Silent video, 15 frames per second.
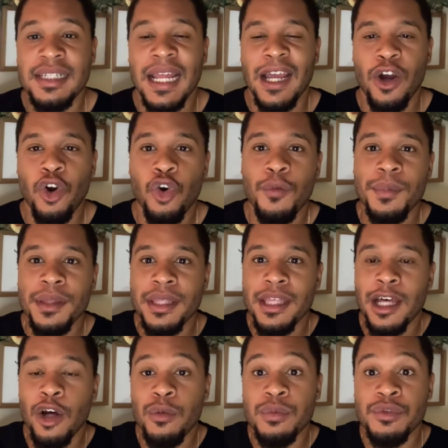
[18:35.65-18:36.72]
I hope it
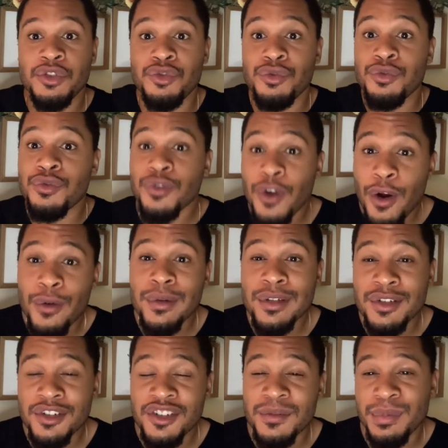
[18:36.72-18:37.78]
helped you grow in
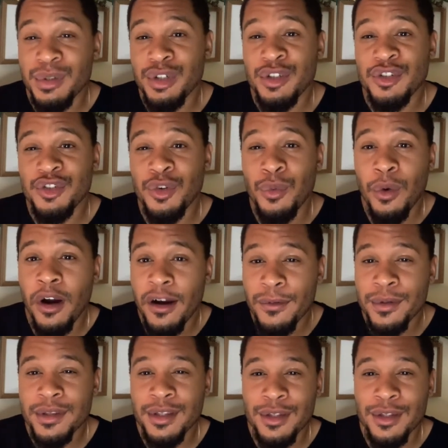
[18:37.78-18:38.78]
your spiritual walk with